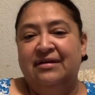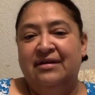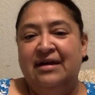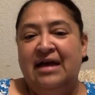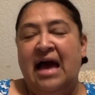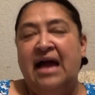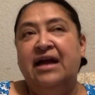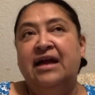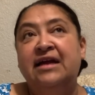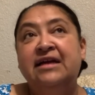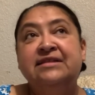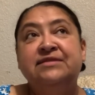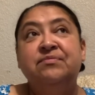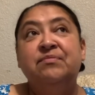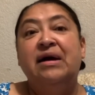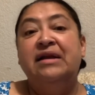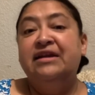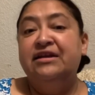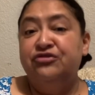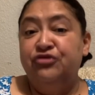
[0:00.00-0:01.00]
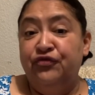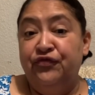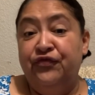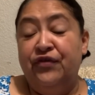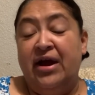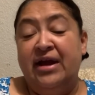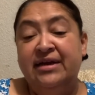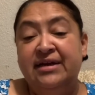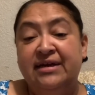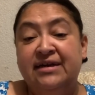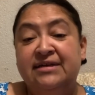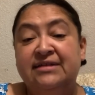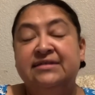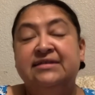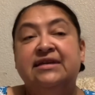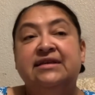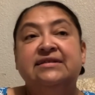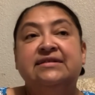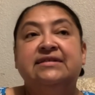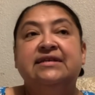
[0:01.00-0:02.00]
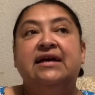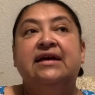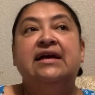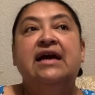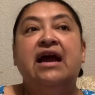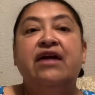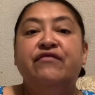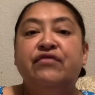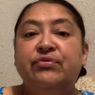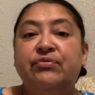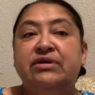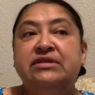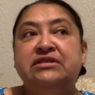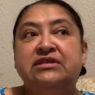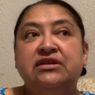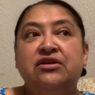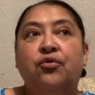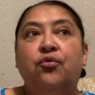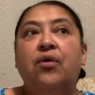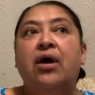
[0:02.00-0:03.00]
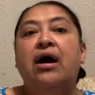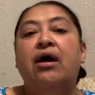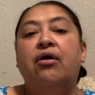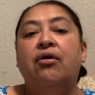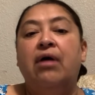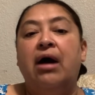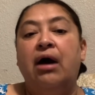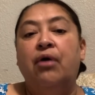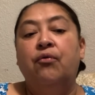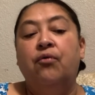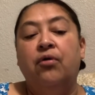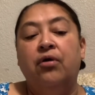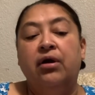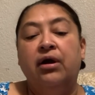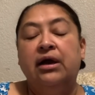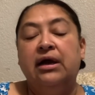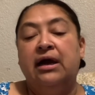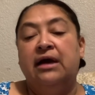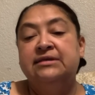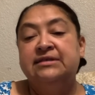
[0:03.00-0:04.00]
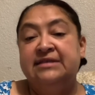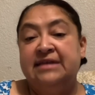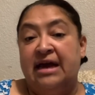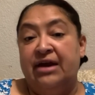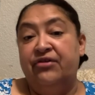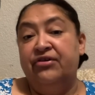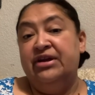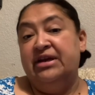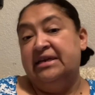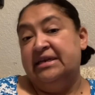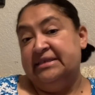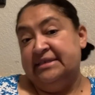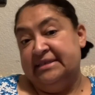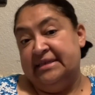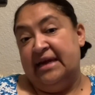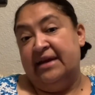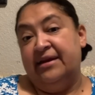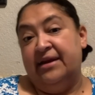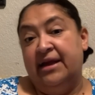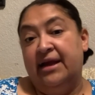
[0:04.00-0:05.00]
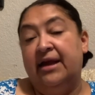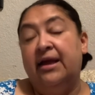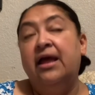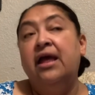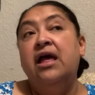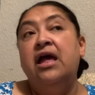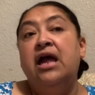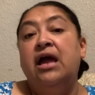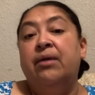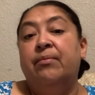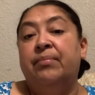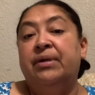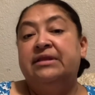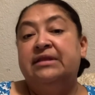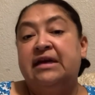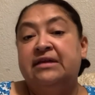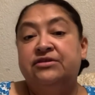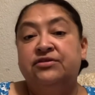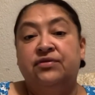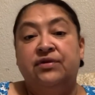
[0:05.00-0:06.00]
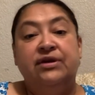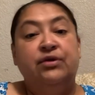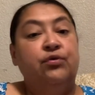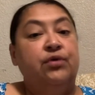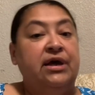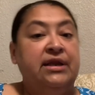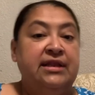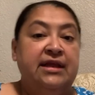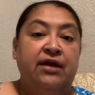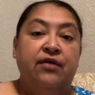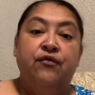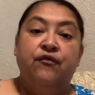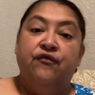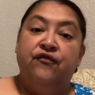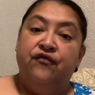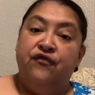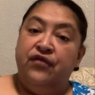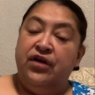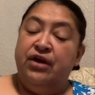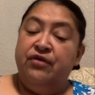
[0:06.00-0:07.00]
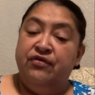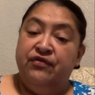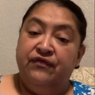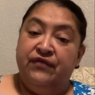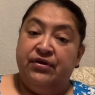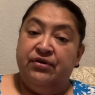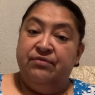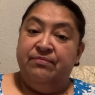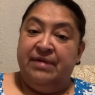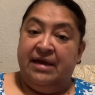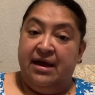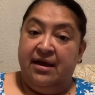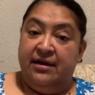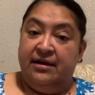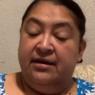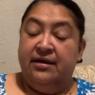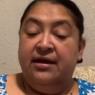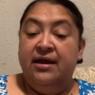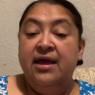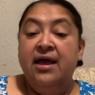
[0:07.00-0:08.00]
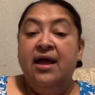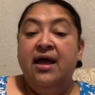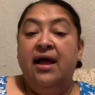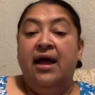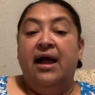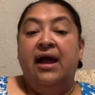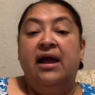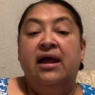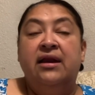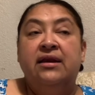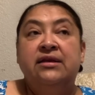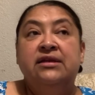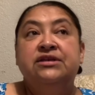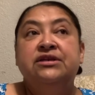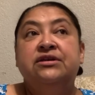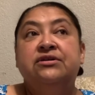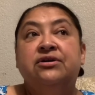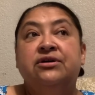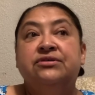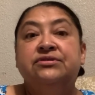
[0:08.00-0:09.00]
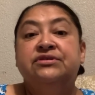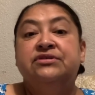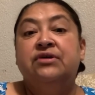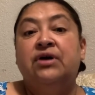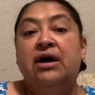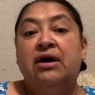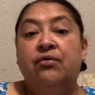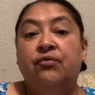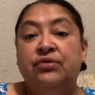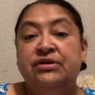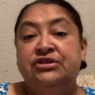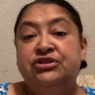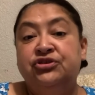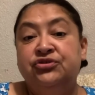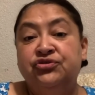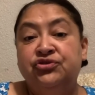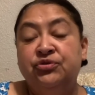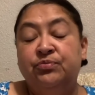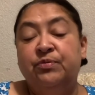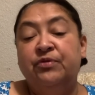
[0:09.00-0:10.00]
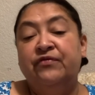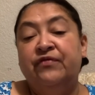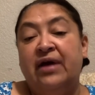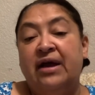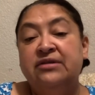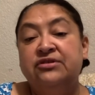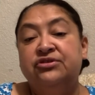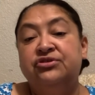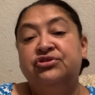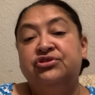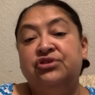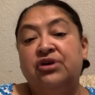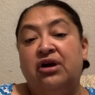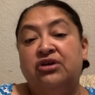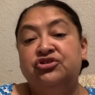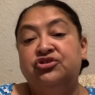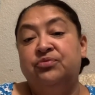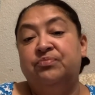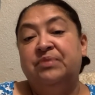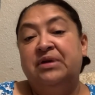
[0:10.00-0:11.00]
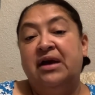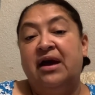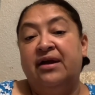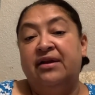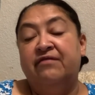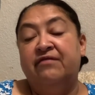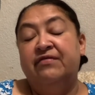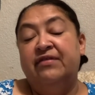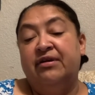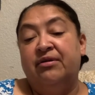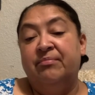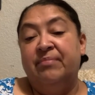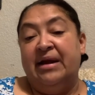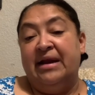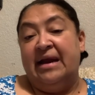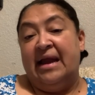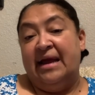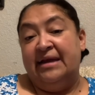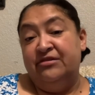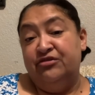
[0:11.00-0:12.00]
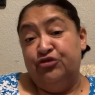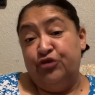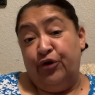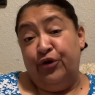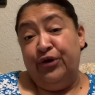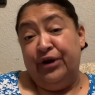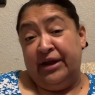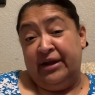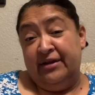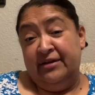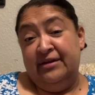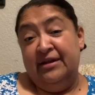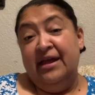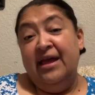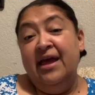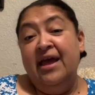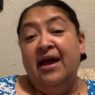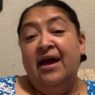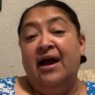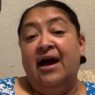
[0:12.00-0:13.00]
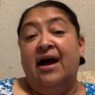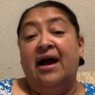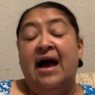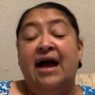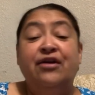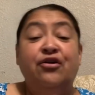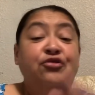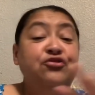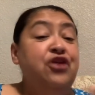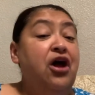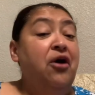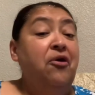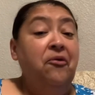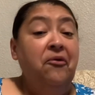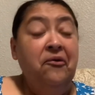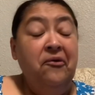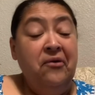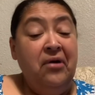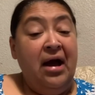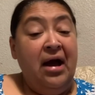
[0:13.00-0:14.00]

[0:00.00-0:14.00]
it's Monday through Fridays. They say every once in a while I'll work a Saturday and a Sunday, but that's only when they're very, very behind. And he goes, with 2 supervisors, you all should be out of there by 9:30. I don't know,